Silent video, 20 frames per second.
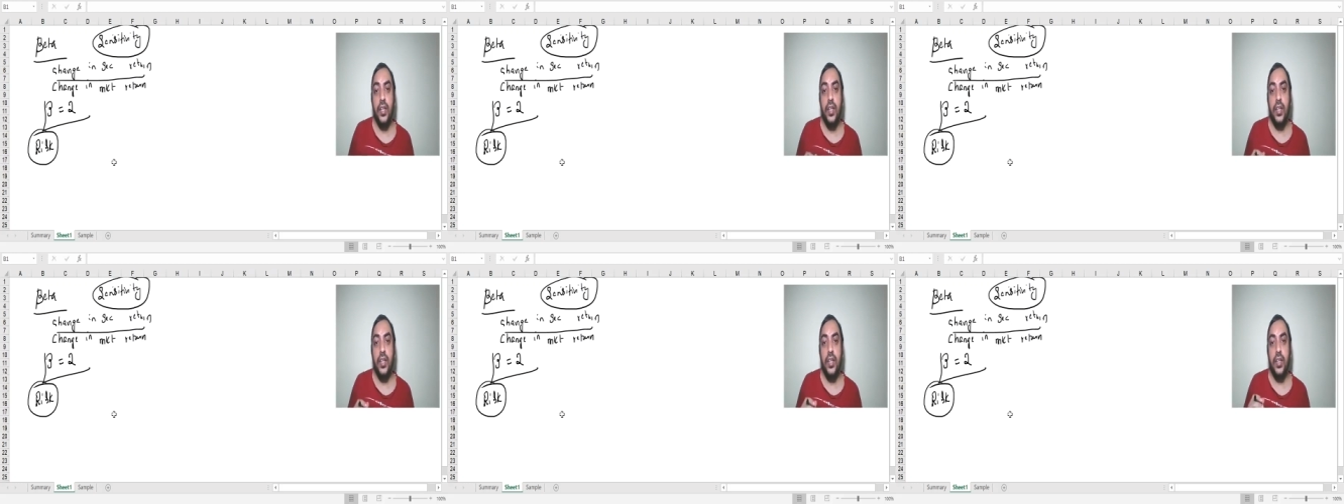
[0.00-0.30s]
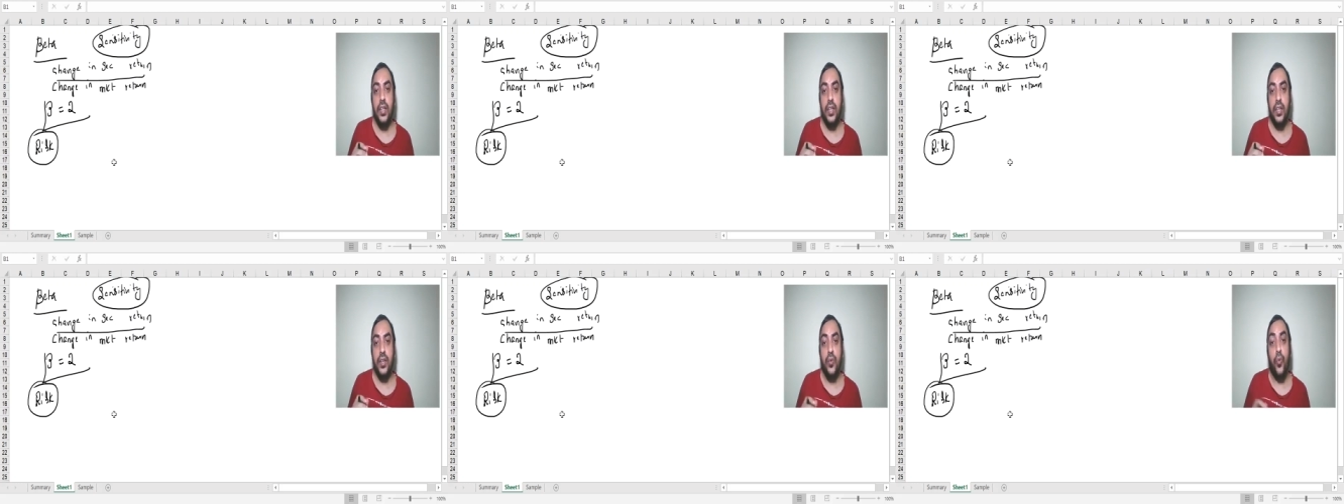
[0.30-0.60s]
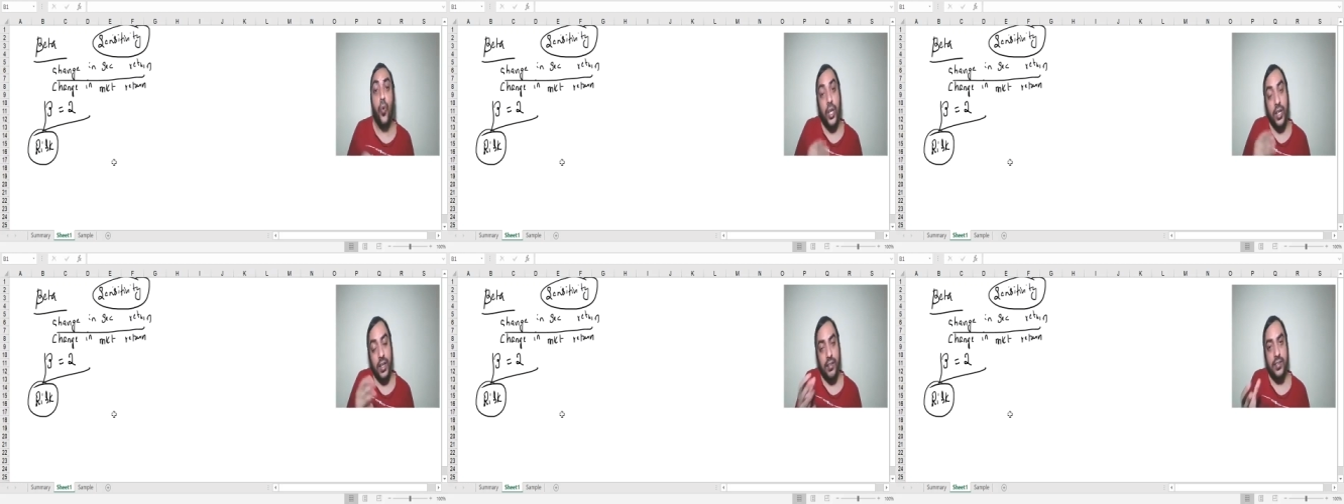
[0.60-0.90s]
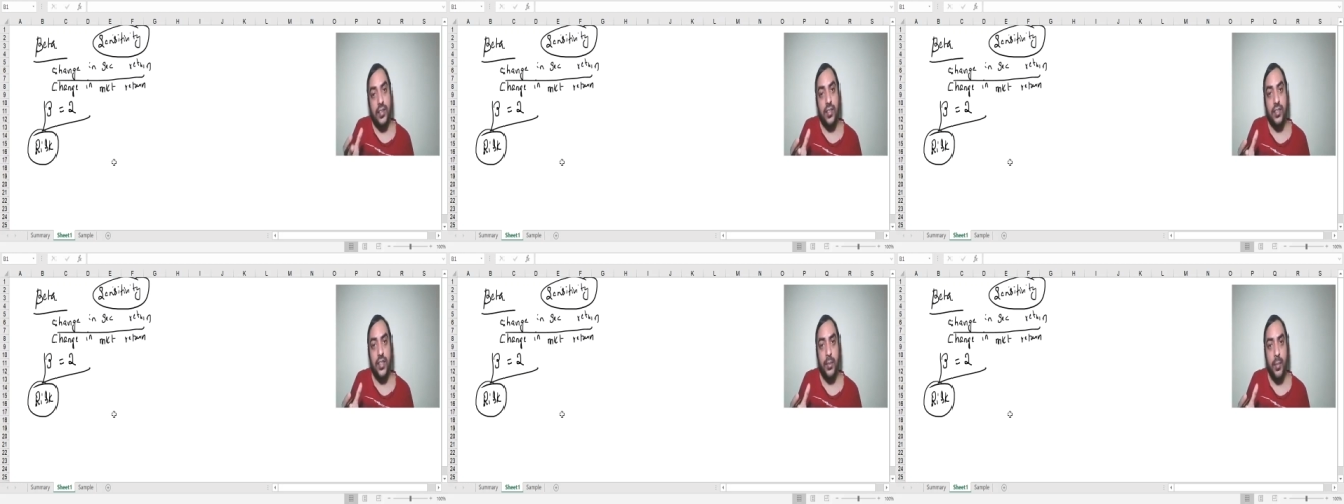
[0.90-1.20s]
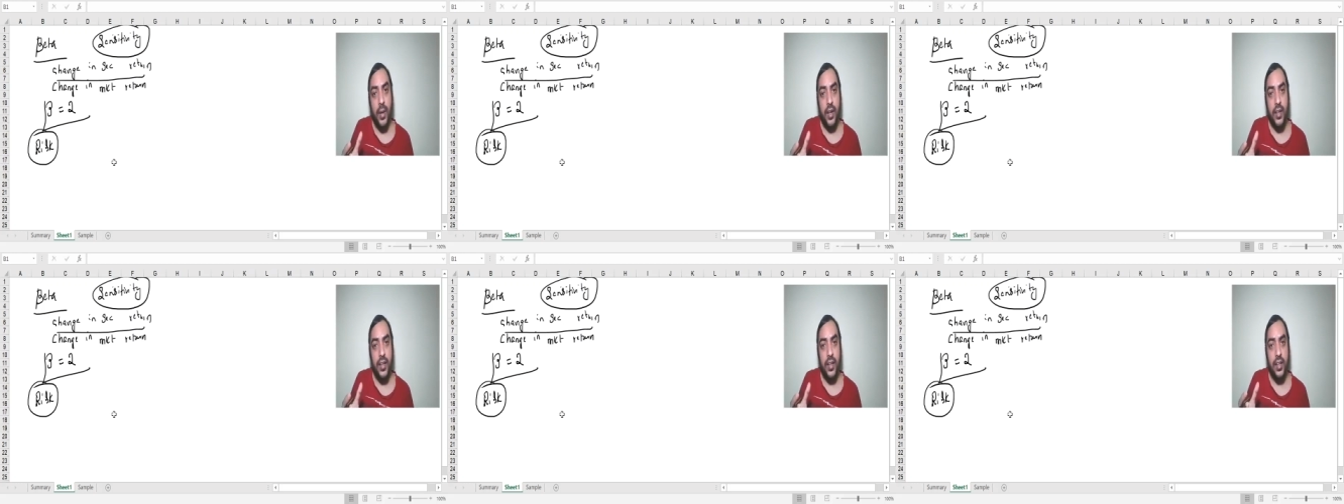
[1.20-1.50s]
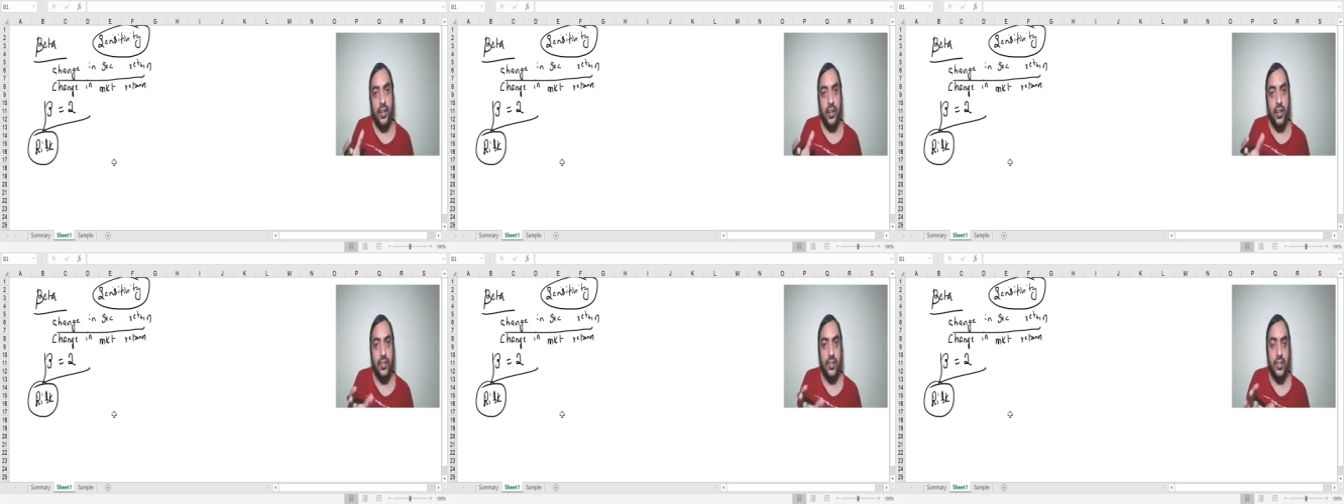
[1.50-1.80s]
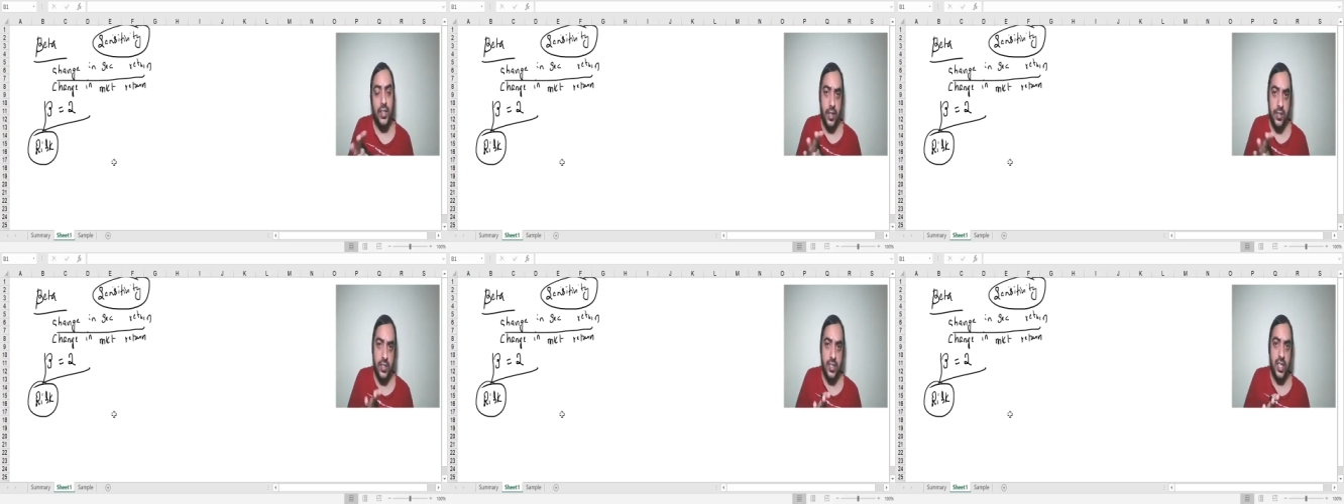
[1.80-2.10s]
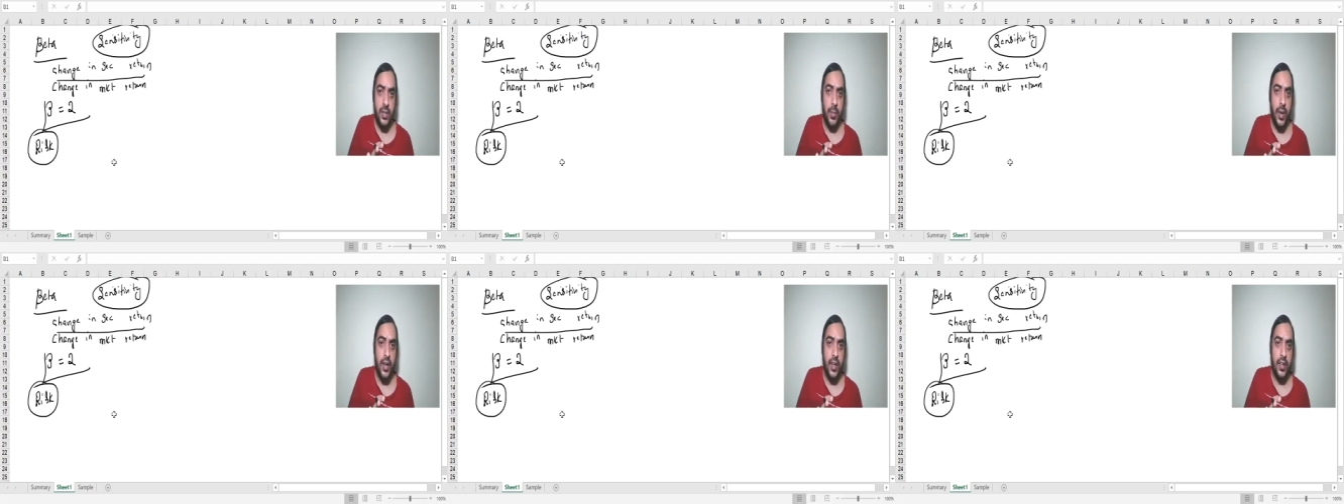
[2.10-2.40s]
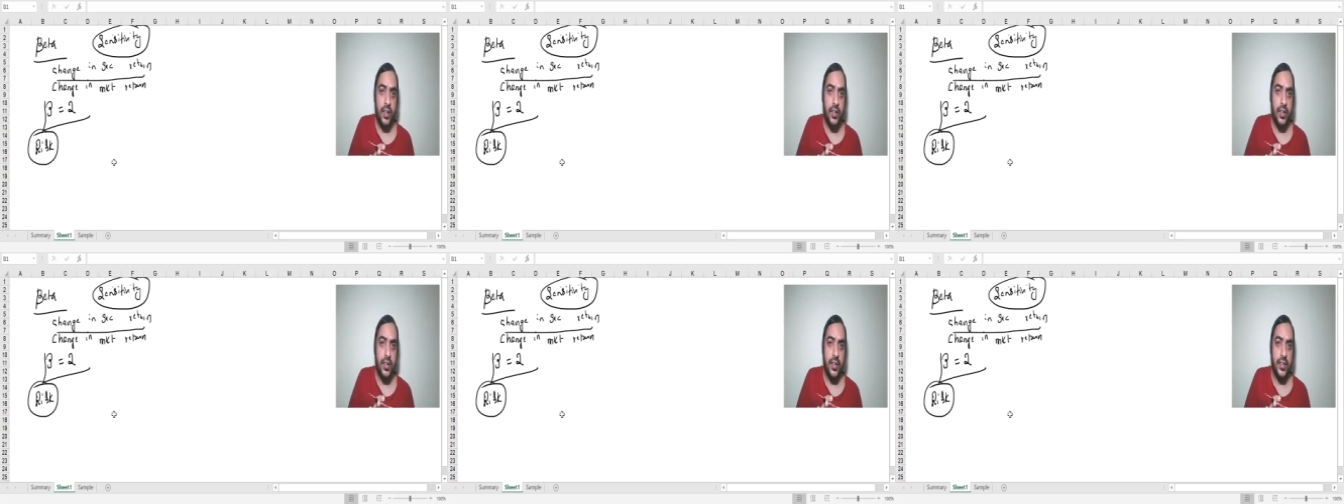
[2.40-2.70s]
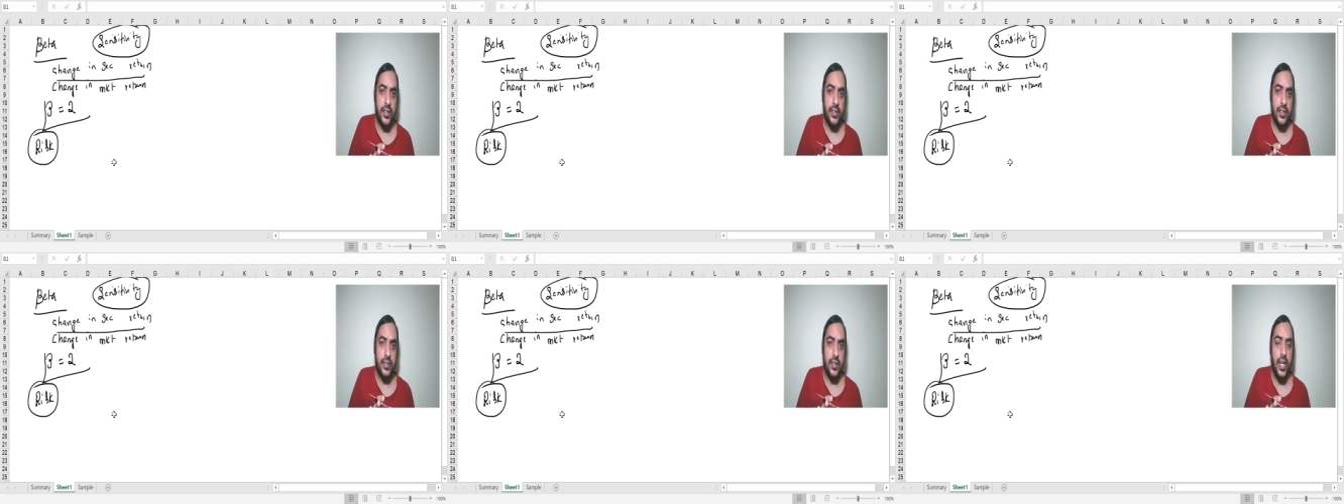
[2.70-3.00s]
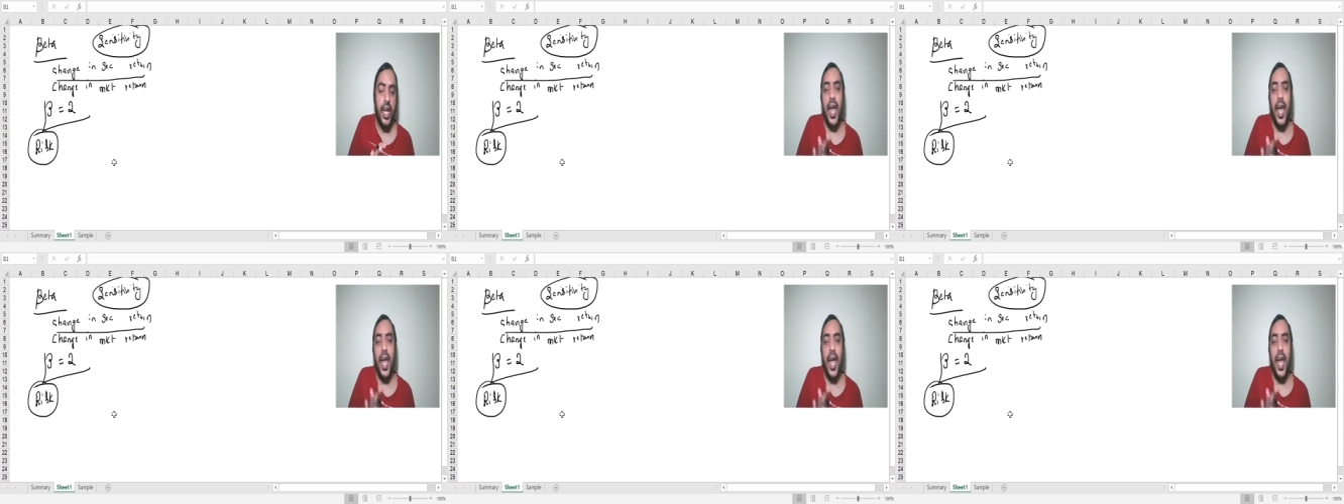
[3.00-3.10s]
What is systematic risk, unsystematic risk?